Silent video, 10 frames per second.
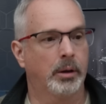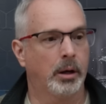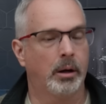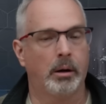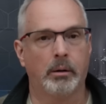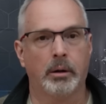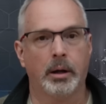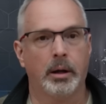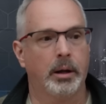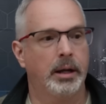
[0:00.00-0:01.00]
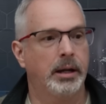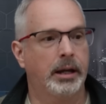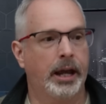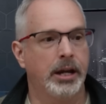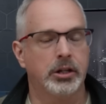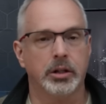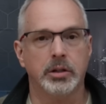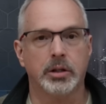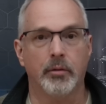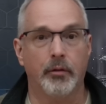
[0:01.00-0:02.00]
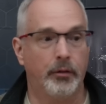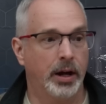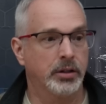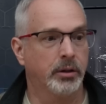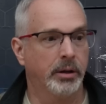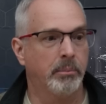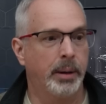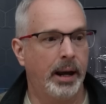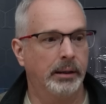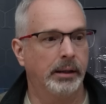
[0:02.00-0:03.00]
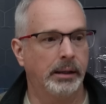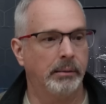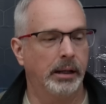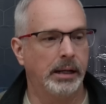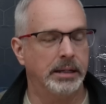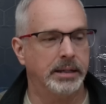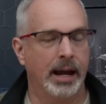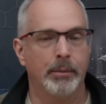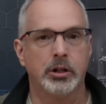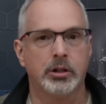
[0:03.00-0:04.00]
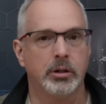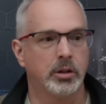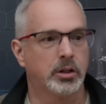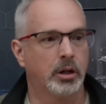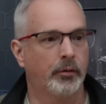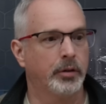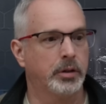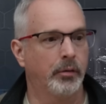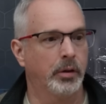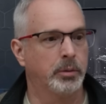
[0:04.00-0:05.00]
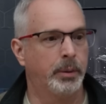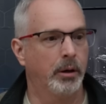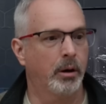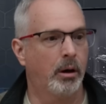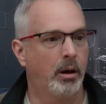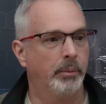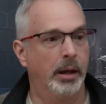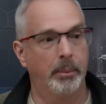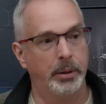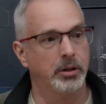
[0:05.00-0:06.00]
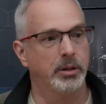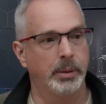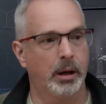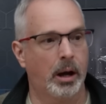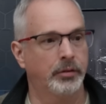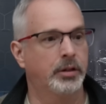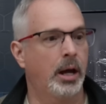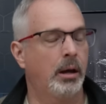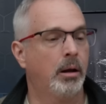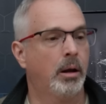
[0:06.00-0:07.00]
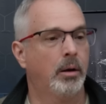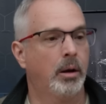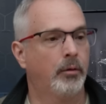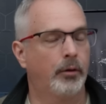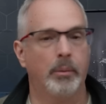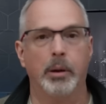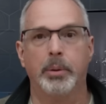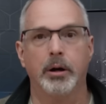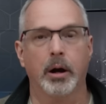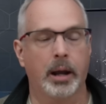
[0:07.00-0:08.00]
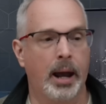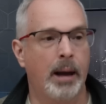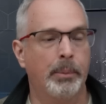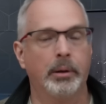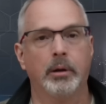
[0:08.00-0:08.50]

there indications of vessel impact, any damage to the surface of this pier column that appears to be offset from the pier cap?